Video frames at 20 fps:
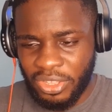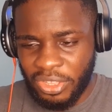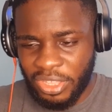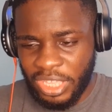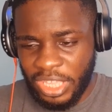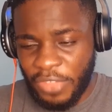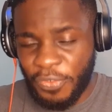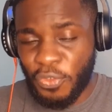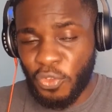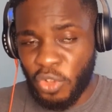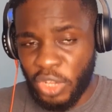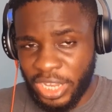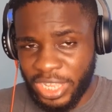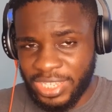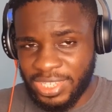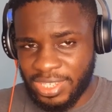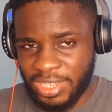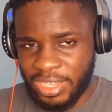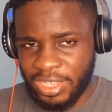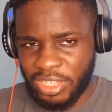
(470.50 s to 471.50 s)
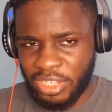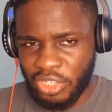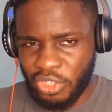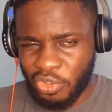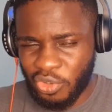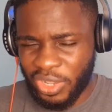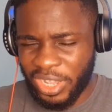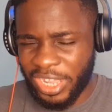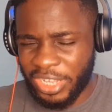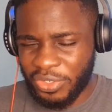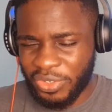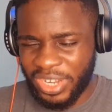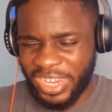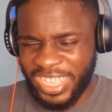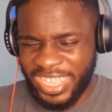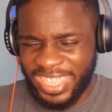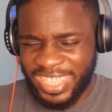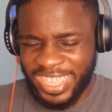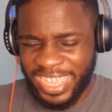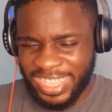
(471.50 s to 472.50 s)
if you listen, you can
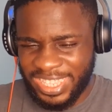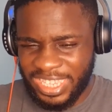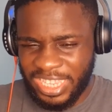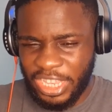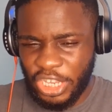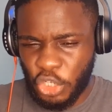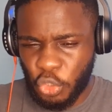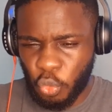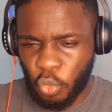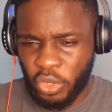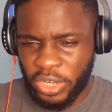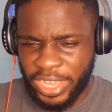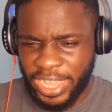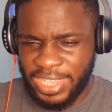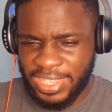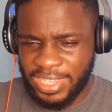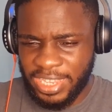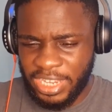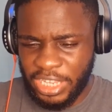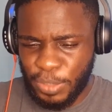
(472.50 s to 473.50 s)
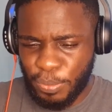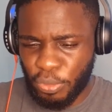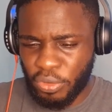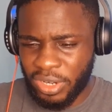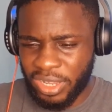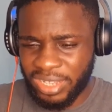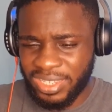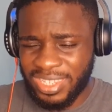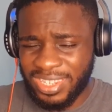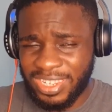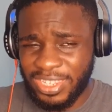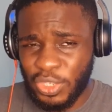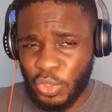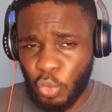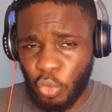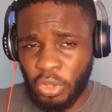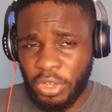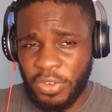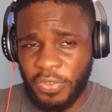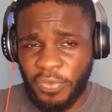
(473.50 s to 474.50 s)
actually get each word that he's saying. He's pronouncing his
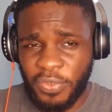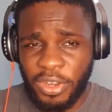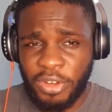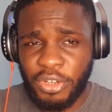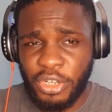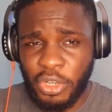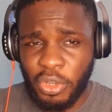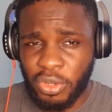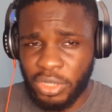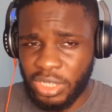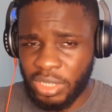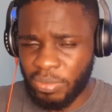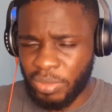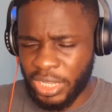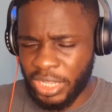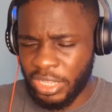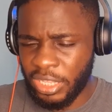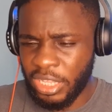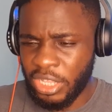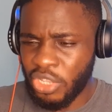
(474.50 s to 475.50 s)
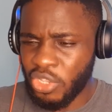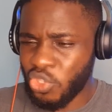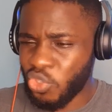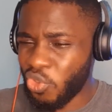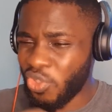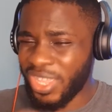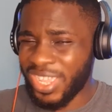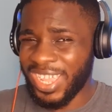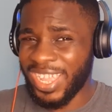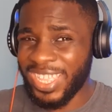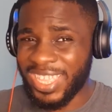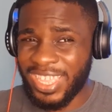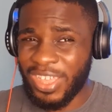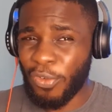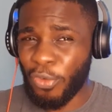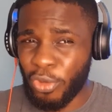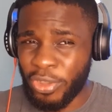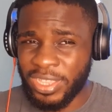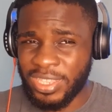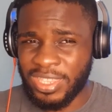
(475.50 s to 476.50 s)
word very audibly, so you can get
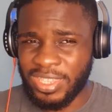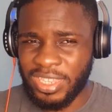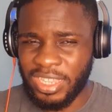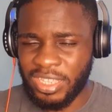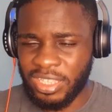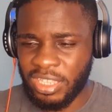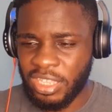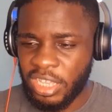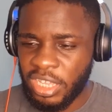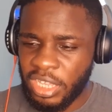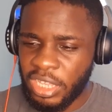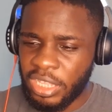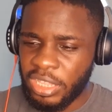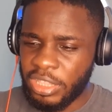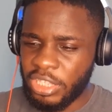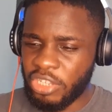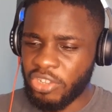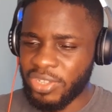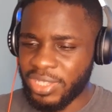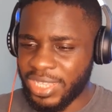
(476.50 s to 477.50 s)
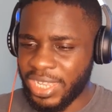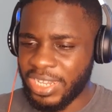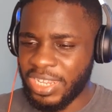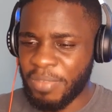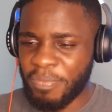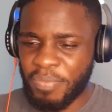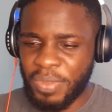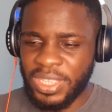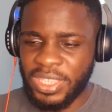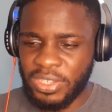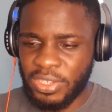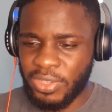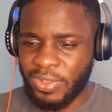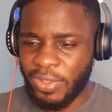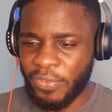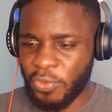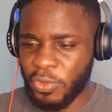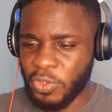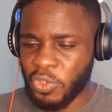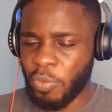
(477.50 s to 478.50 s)
what he's saying. Just that the beat,
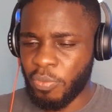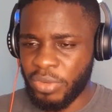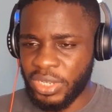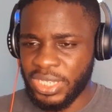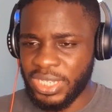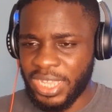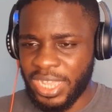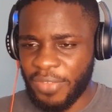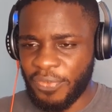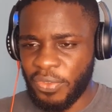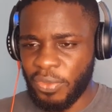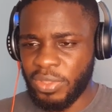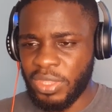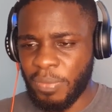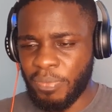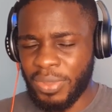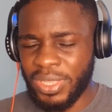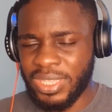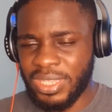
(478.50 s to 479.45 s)
for some reason, I feel the beat